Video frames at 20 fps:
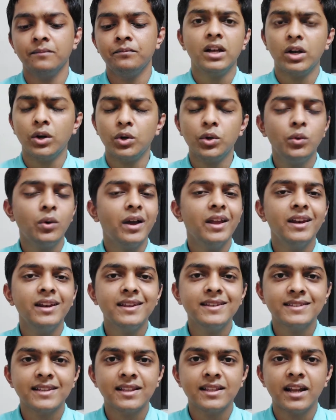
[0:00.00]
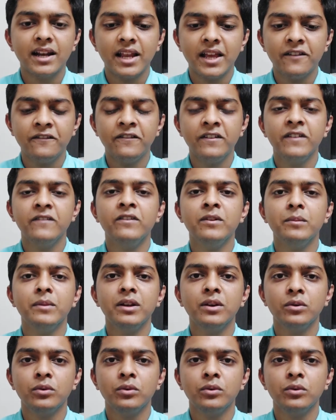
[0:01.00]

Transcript: Now, do I really say that every woman